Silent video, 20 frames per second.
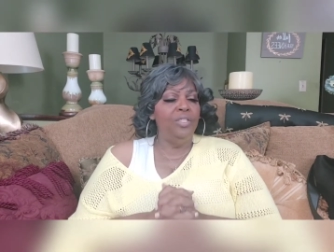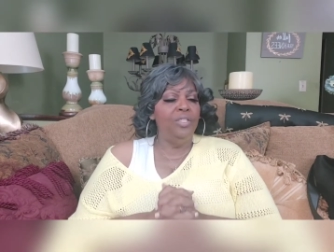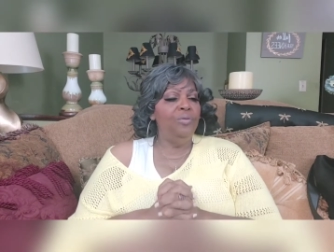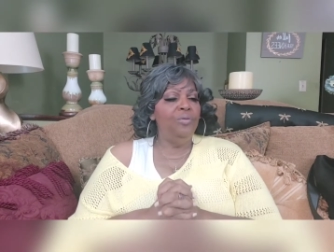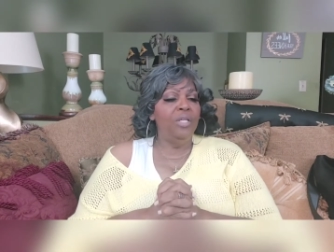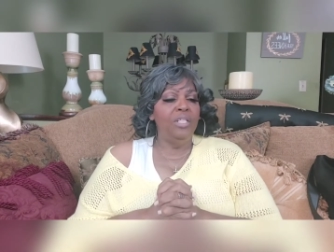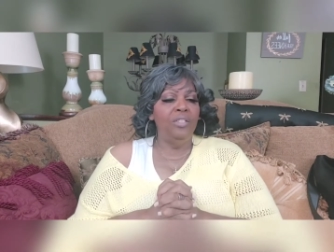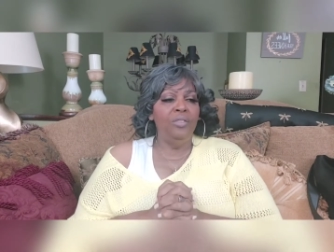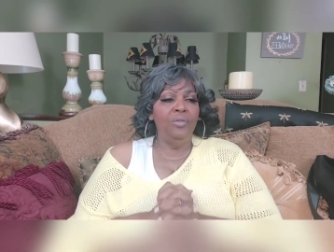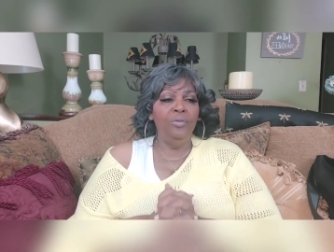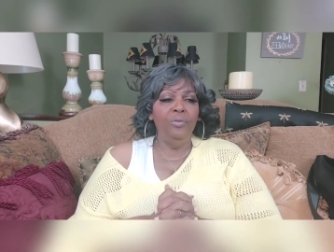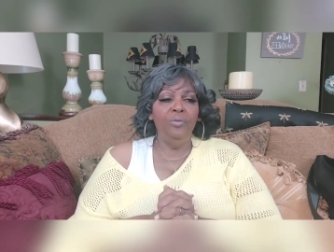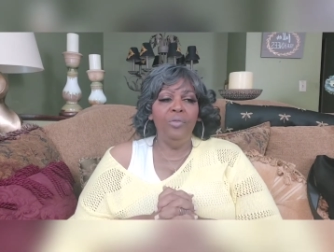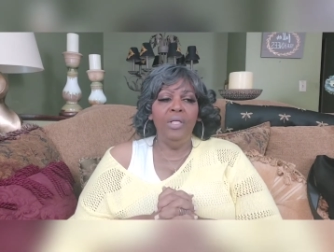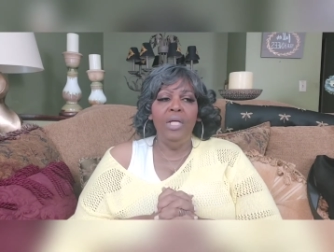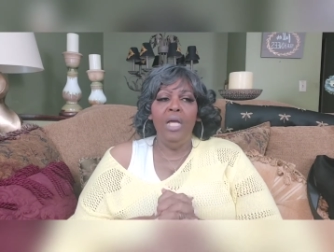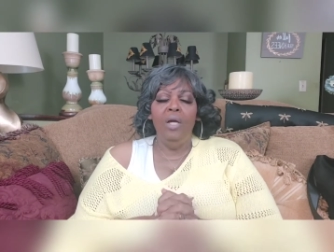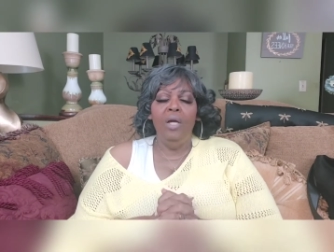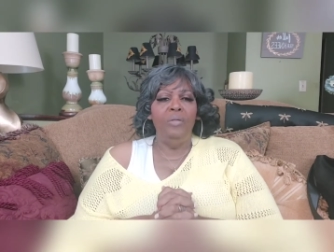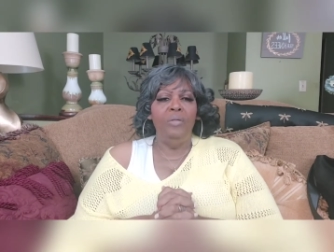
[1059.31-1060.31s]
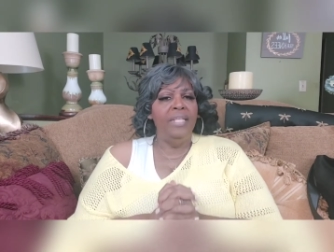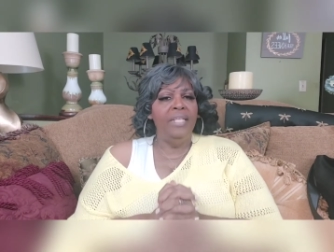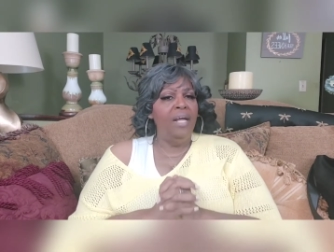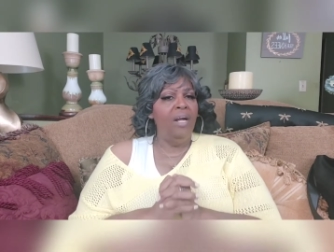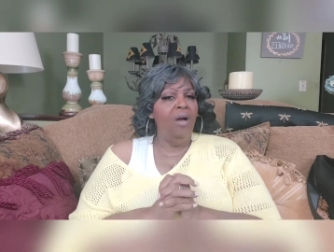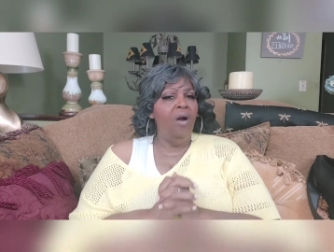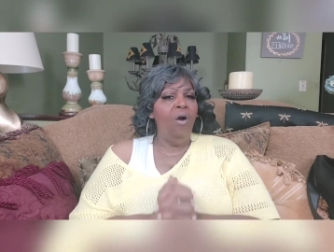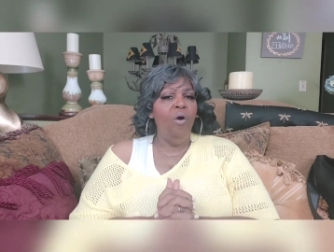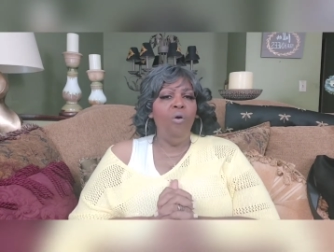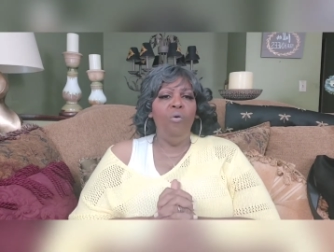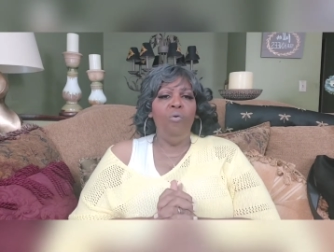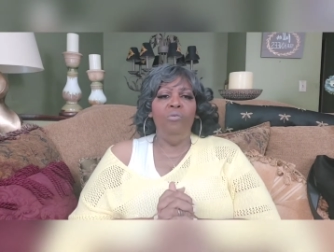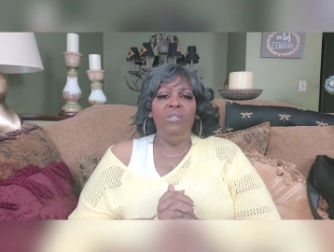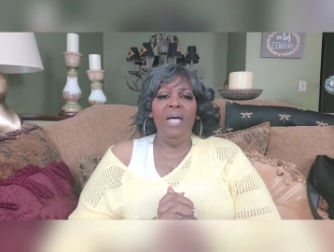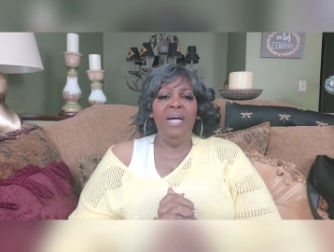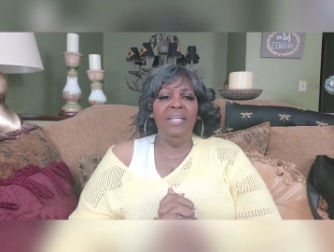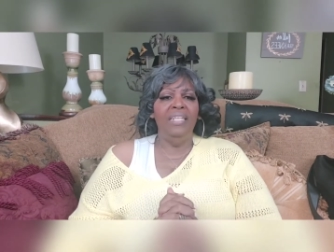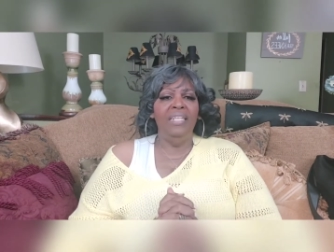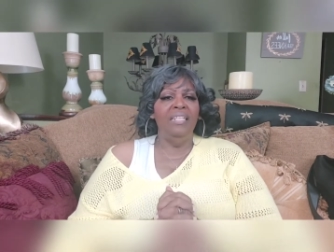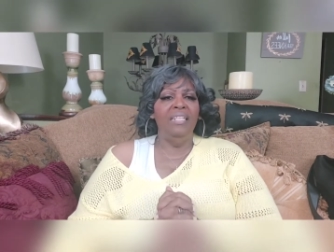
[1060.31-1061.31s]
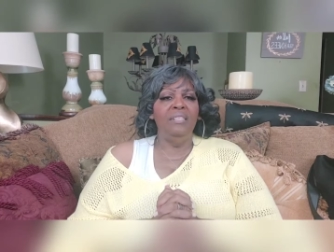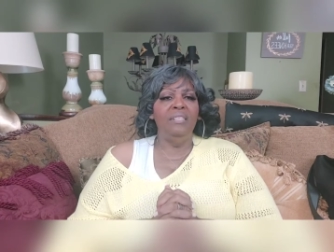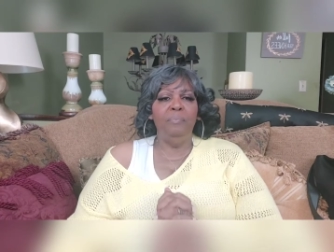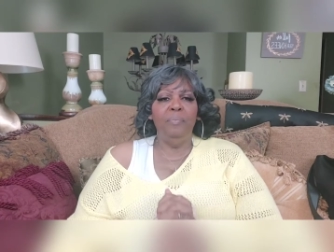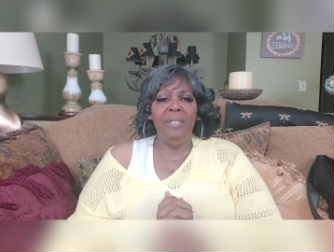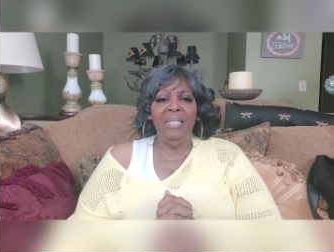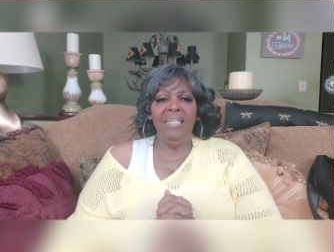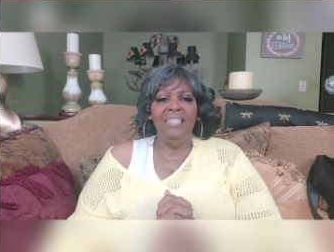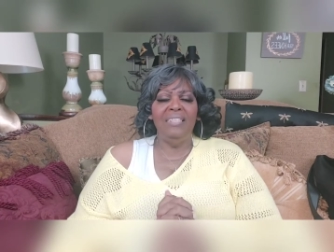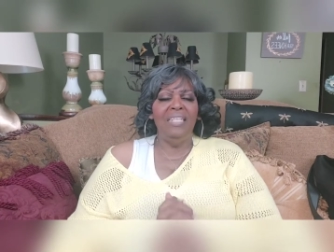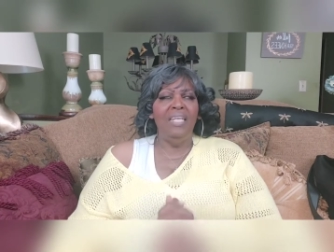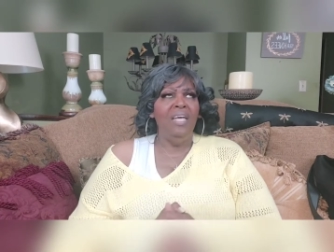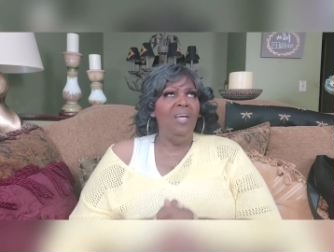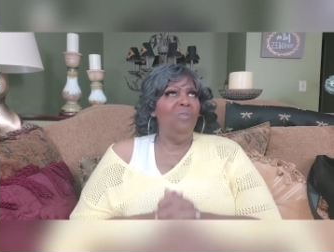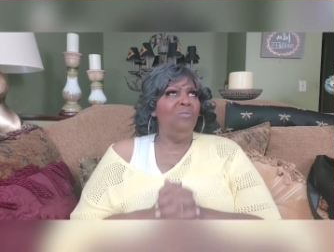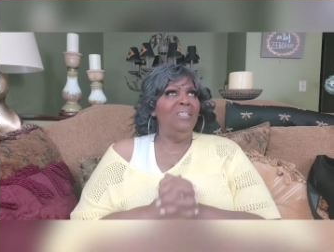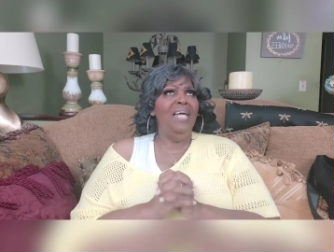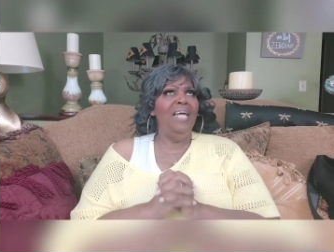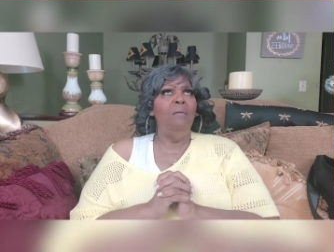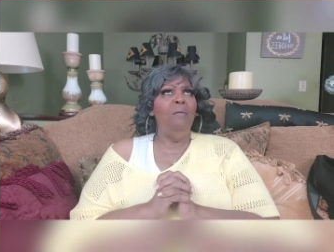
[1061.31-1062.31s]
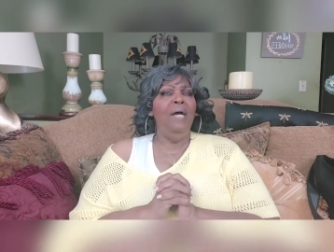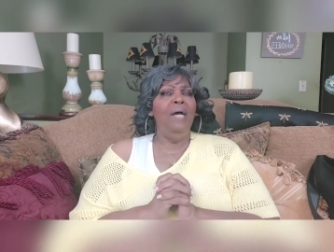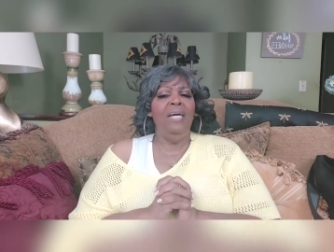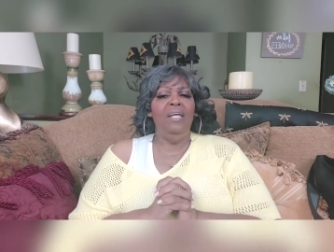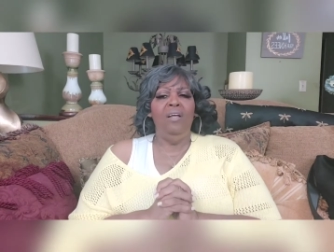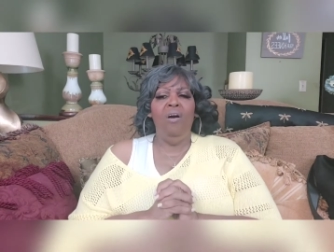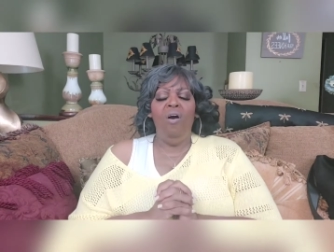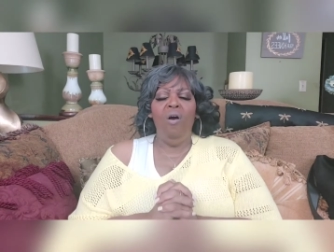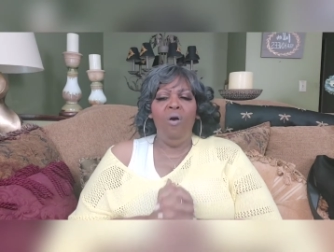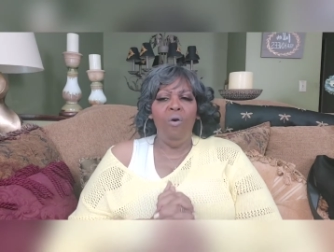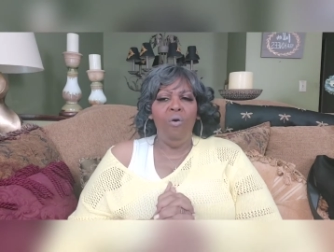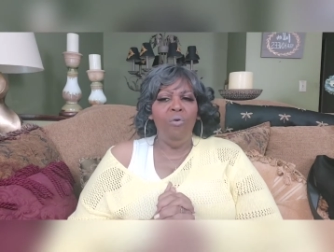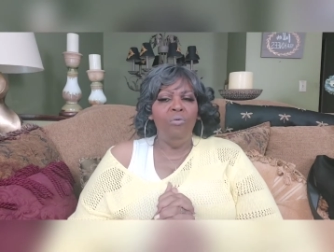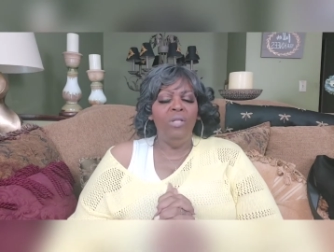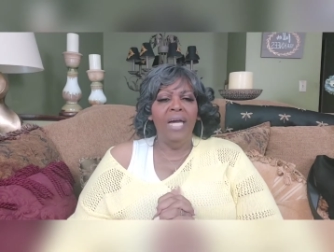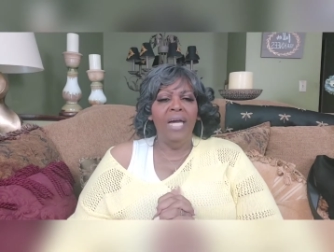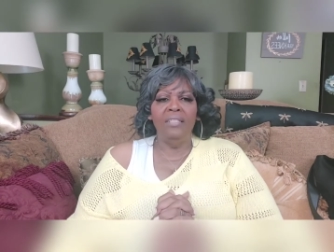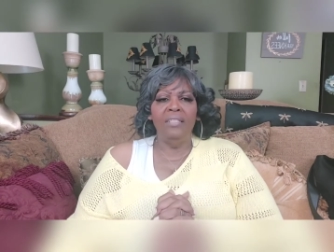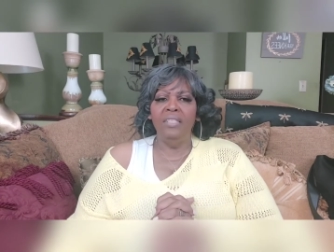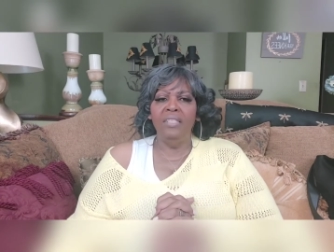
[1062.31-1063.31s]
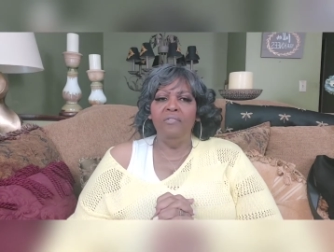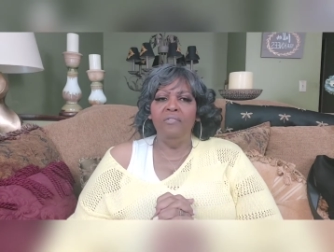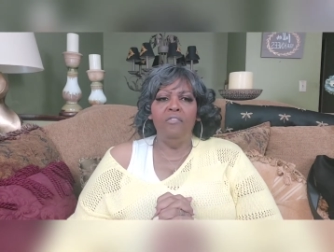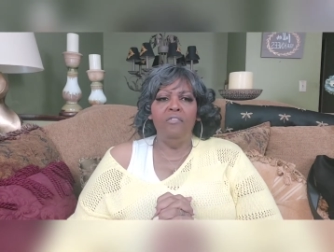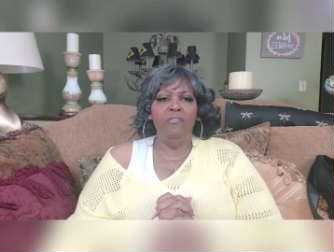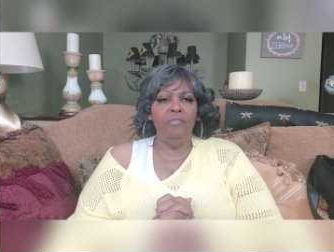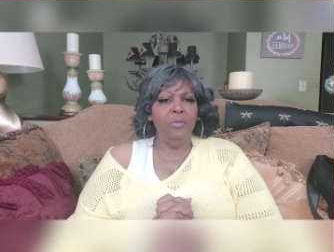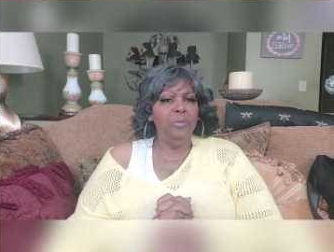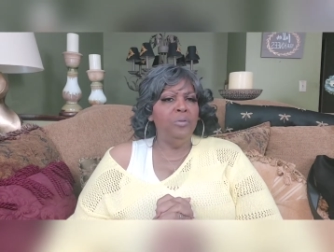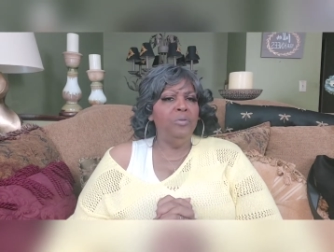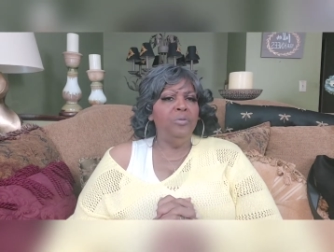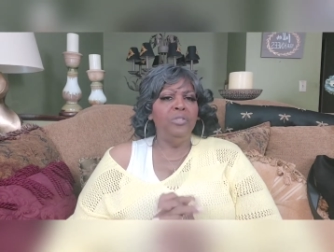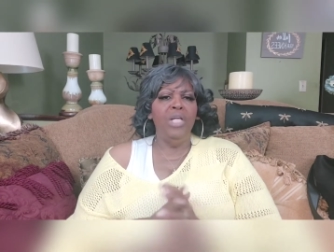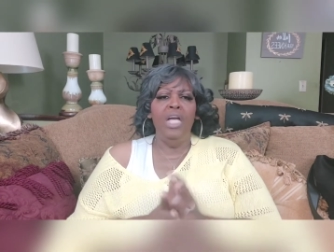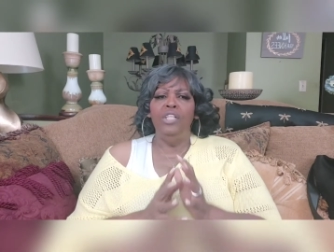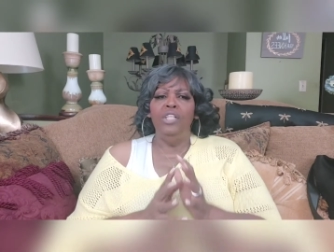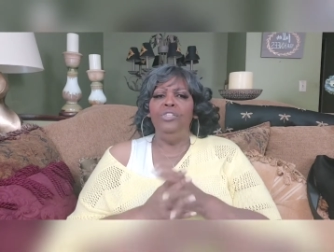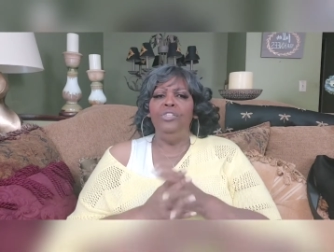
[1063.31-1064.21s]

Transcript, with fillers: You can do it without a whole lot of expense, without buying a whole lot of different foods.